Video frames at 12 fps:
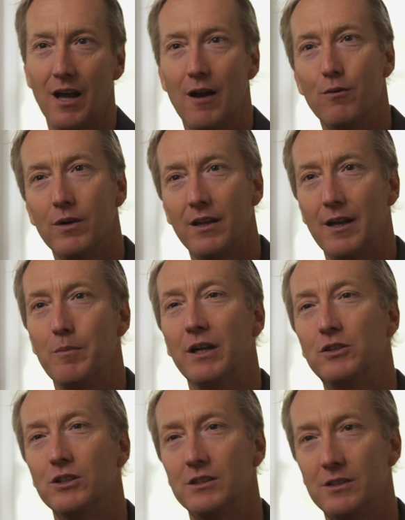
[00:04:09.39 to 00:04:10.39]
I really am
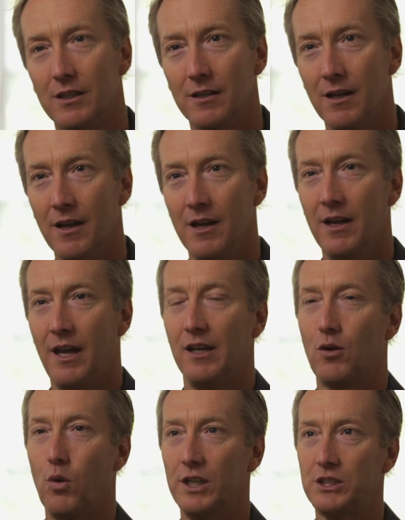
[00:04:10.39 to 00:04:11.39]
interested in
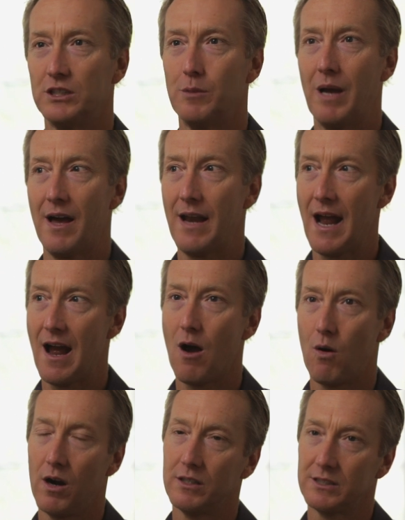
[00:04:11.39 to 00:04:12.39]
questions about
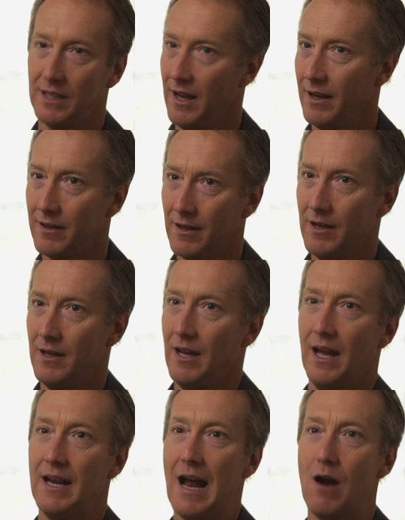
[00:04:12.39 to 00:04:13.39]
how our state
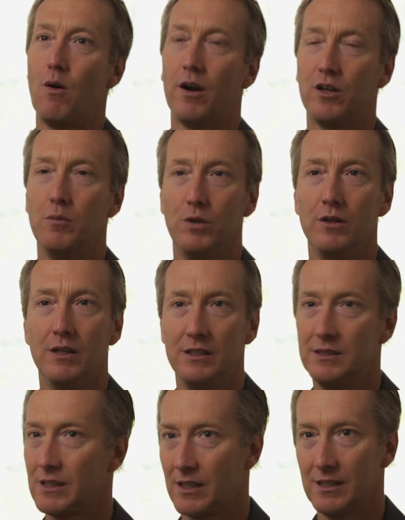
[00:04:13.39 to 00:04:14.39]
and how our community
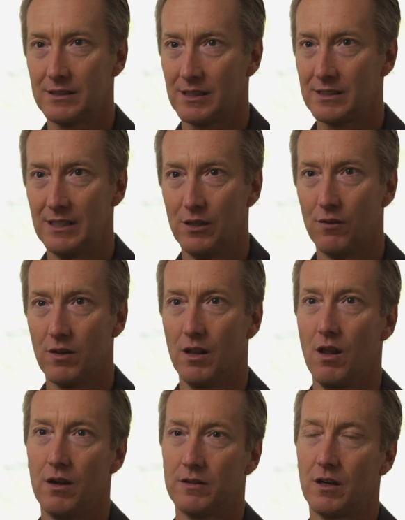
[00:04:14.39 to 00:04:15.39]
is going to succeed over the
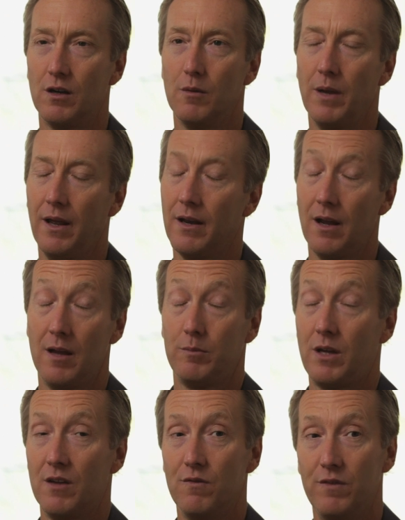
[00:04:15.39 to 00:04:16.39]
long term, and I'm
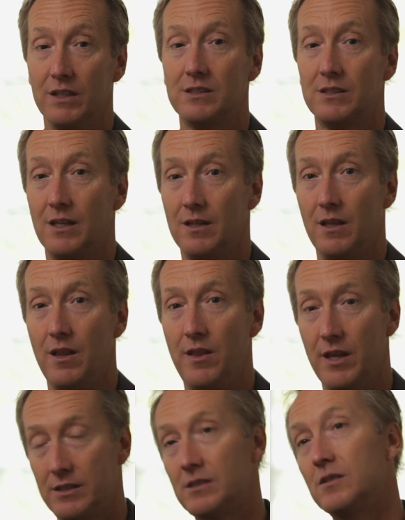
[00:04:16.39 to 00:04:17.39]
convinced that
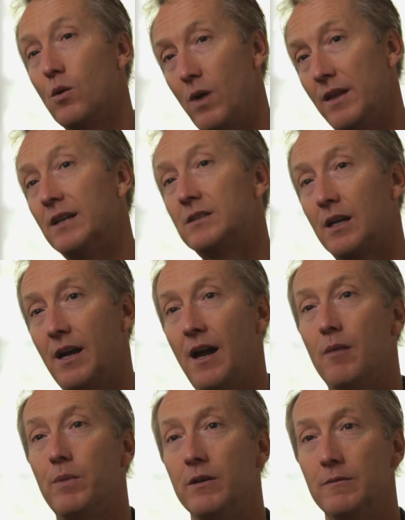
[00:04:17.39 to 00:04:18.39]
this is the way that's going to
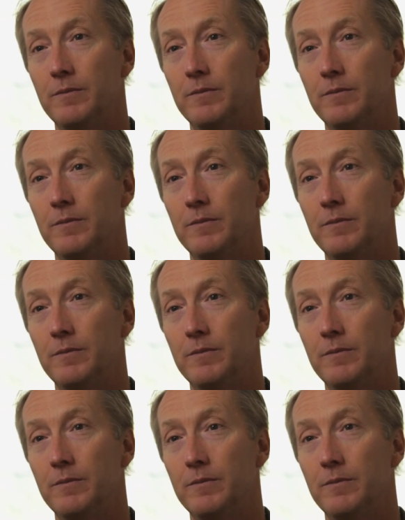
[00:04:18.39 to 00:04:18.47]
happen.